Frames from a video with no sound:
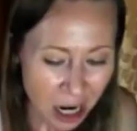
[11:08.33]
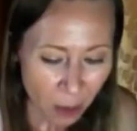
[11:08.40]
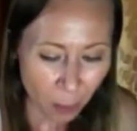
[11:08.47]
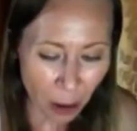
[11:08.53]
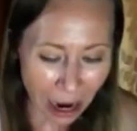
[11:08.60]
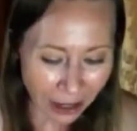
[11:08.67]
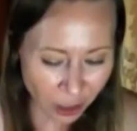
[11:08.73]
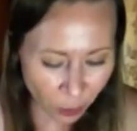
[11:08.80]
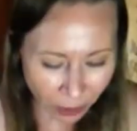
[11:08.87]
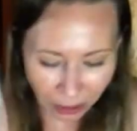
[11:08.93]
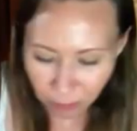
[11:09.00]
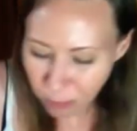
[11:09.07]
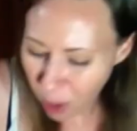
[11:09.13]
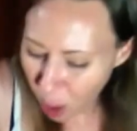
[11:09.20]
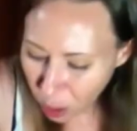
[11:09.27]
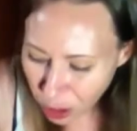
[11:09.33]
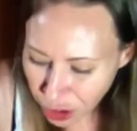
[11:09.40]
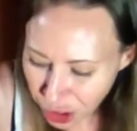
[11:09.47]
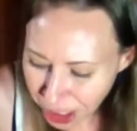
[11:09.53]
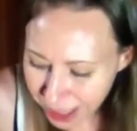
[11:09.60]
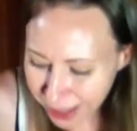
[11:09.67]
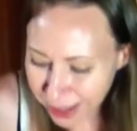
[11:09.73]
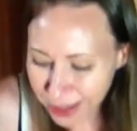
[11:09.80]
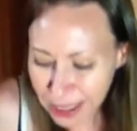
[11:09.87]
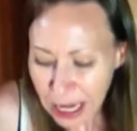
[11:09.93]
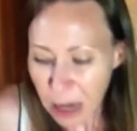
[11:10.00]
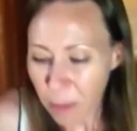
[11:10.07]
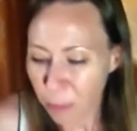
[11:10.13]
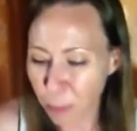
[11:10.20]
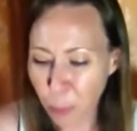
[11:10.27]
brand new emotions,
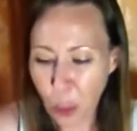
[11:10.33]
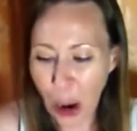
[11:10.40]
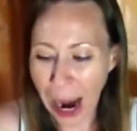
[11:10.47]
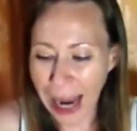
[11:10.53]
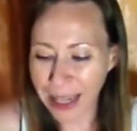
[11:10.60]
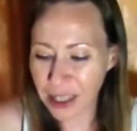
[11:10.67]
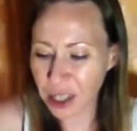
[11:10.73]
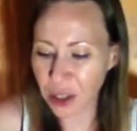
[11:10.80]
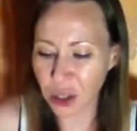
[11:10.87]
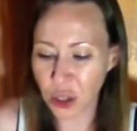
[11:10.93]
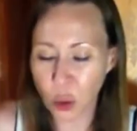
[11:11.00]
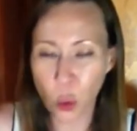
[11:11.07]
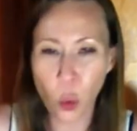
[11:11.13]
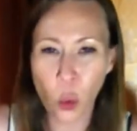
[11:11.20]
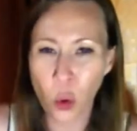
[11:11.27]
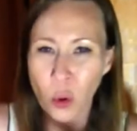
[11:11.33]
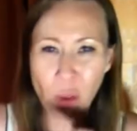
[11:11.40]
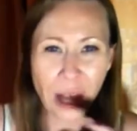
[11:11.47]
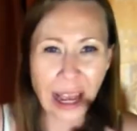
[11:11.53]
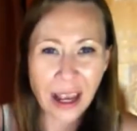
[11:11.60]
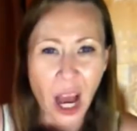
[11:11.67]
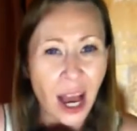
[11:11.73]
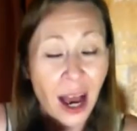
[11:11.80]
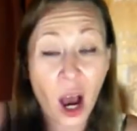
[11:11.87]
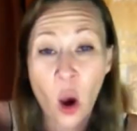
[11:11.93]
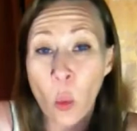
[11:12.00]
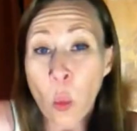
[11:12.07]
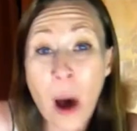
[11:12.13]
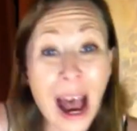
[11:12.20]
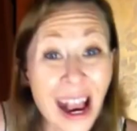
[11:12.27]
brand new, like
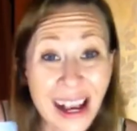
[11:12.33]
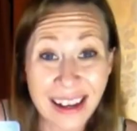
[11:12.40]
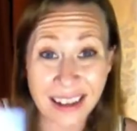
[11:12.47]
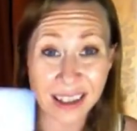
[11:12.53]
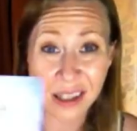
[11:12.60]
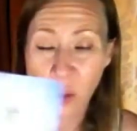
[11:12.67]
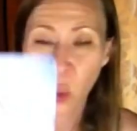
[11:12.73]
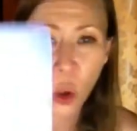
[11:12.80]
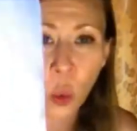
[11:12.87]
wise. We're